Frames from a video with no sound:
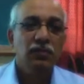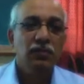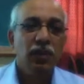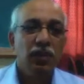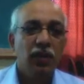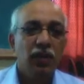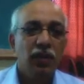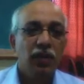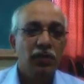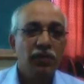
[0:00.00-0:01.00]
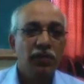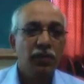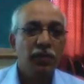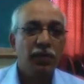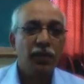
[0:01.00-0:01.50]
And we will
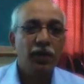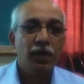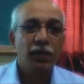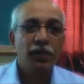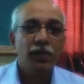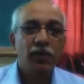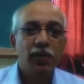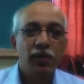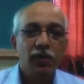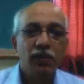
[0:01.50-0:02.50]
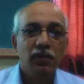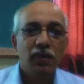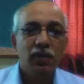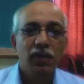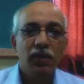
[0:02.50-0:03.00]
prepare a report
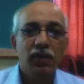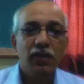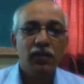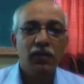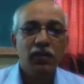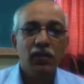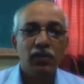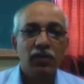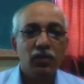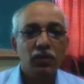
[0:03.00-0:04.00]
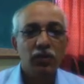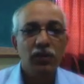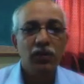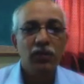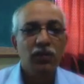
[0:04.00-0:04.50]
in LaTeX on homework,
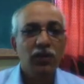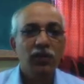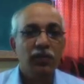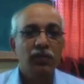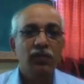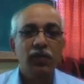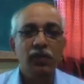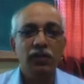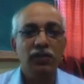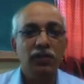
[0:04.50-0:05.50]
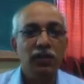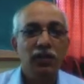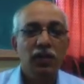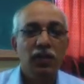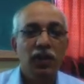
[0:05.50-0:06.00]
whatever work is given,
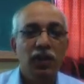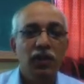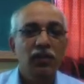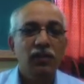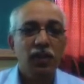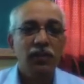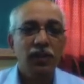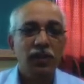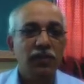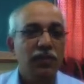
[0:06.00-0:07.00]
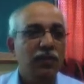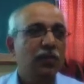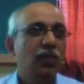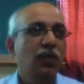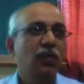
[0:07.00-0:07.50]
and this class activity,
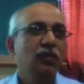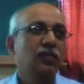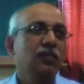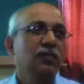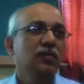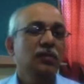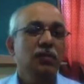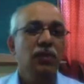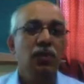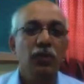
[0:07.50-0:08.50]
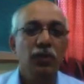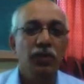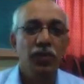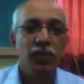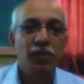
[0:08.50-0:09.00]
small document
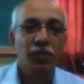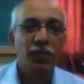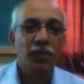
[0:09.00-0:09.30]
we will prepare.